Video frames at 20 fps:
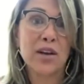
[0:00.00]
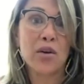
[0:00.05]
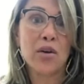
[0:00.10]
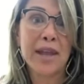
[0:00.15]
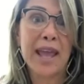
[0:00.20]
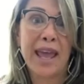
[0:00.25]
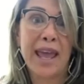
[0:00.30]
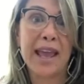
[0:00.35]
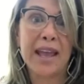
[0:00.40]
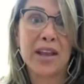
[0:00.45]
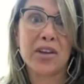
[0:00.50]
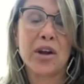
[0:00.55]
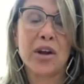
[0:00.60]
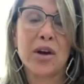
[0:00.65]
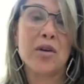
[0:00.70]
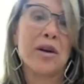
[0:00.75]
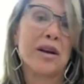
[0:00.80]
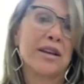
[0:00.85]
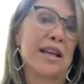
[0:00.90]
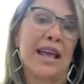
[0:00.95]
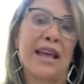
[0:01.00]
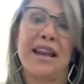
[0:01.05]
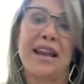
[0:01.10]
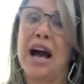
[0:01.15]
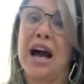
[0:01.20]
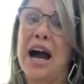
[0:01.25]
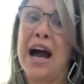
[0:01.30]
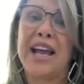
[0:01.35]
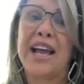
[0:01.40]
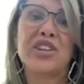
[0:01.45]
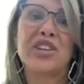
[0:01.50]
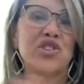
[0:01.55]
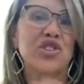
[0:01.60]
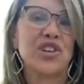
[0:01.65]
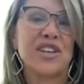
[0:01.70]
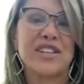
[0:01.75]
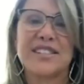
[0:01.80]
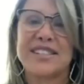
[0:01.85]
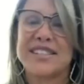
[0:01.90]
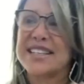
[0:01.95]
okay, you know, and I
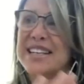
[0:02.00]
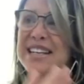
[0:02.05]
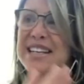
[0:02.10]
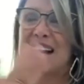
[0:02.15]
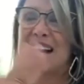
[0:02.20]
just,